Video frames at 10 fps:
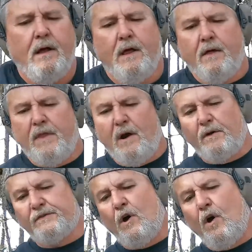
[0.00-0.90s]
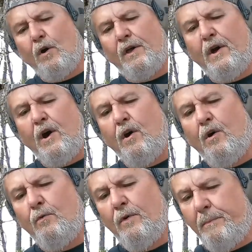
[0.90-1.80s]
That was hole in hole
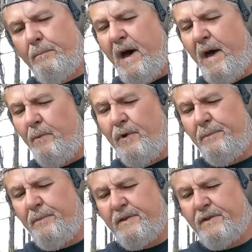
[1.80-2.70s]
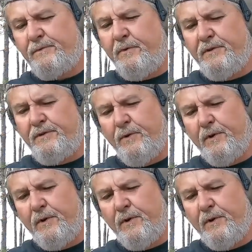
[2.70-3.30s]
with the bottom one. I just put two in the